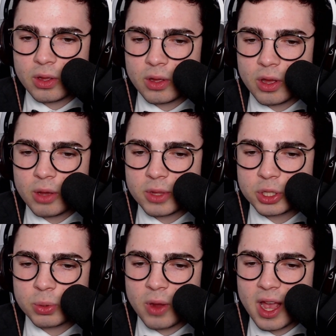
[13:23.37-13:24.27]
Oh, they
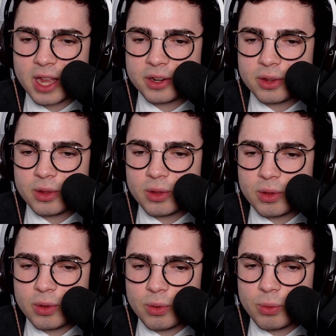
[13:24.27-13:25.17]
tried.
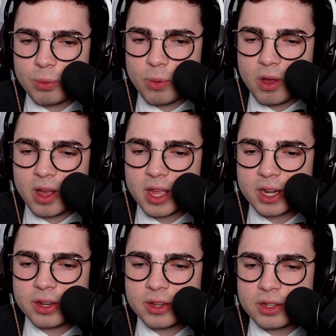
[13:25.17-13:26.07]

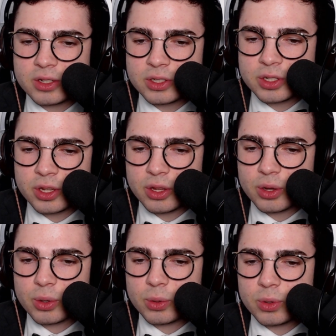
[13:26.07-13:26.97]
1,
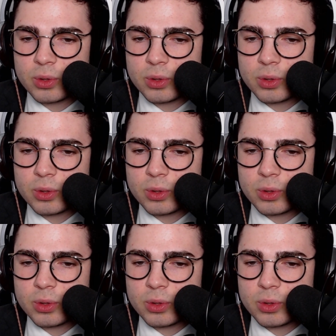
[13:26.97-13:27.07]
2.